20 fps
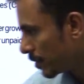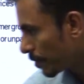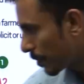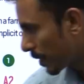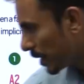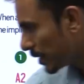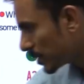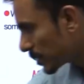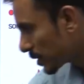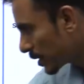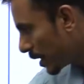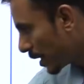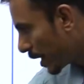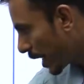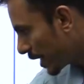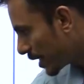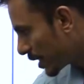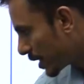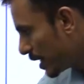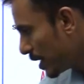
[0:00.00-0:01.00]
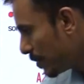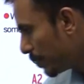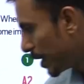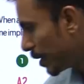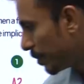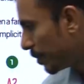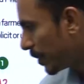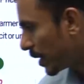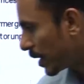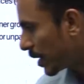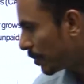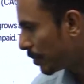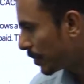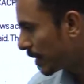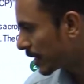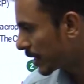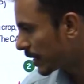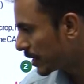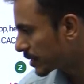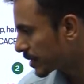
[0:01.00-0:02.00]
plus the likely
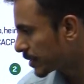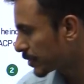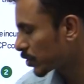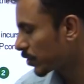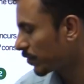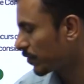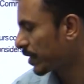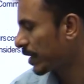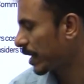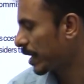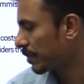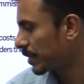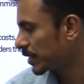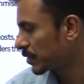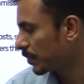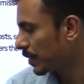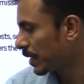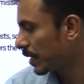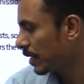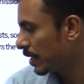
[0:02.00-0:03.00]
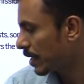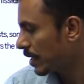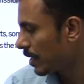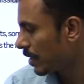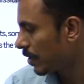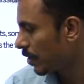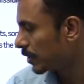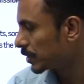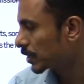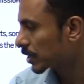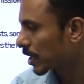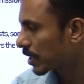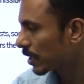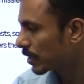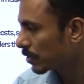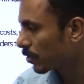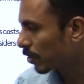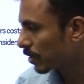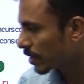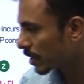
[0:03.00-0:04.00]
implications of an MSP
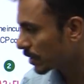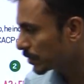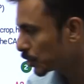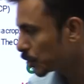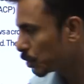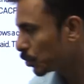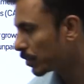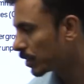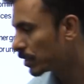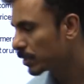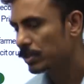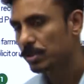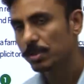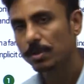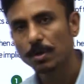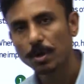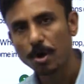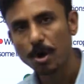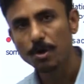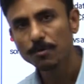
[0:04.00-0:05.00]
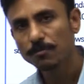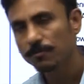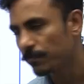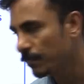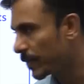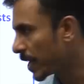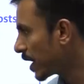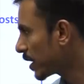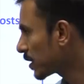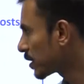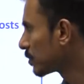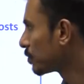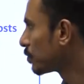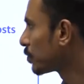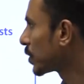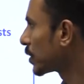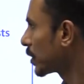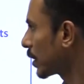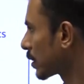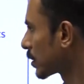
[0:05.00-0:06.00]
on consumers of that
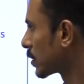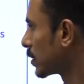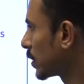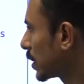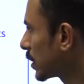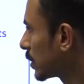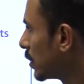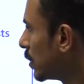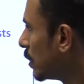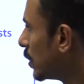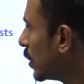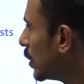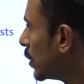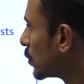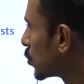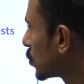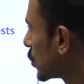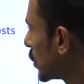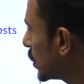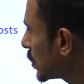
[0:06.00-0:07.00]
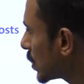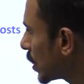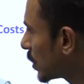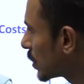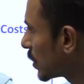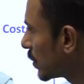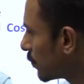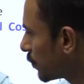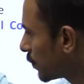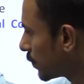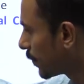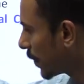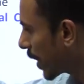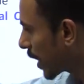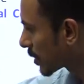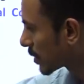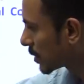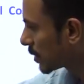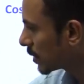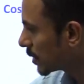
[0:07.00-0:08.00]
product, right? So these are the
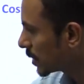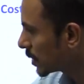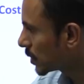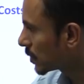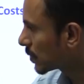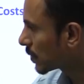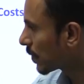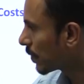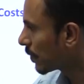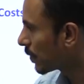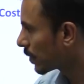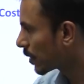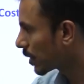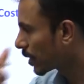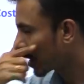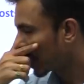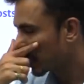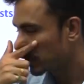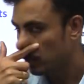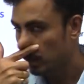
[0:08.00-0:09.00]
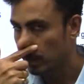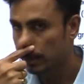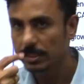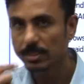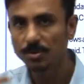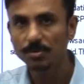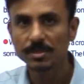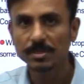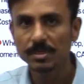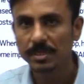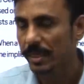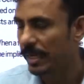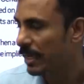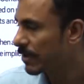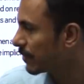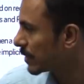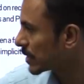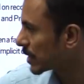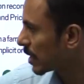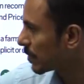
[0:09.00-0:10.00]
factors, as you can see on the
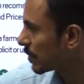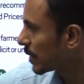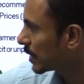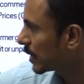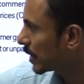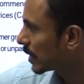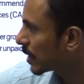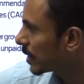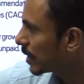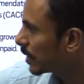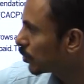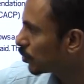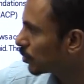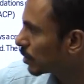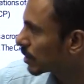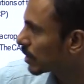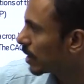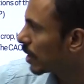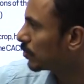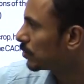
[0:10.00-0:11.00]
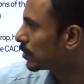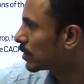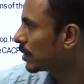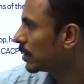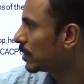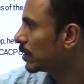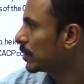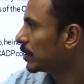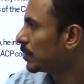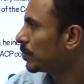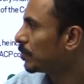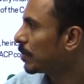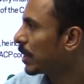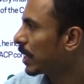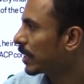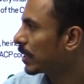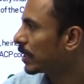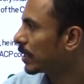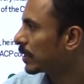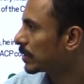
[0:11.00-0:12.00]
screen, which are being taken into account
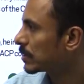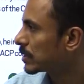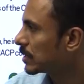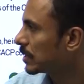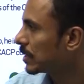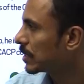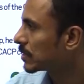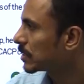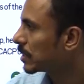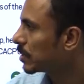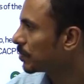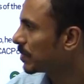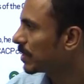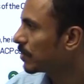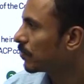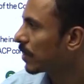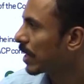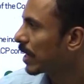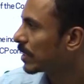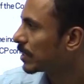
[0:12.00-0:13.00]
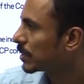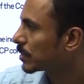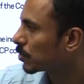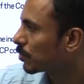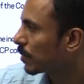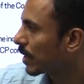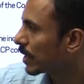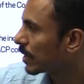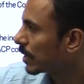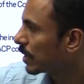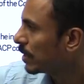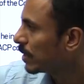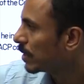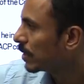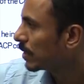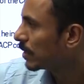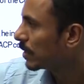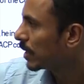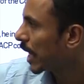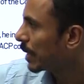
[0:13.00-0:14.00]
by CACP while determining
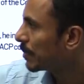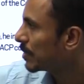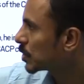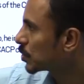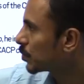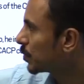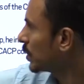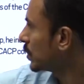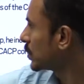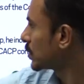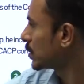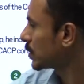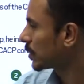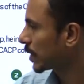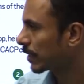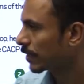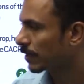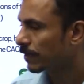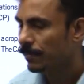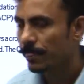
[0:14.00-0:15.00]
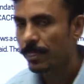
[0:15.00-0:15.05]
MSPs, right?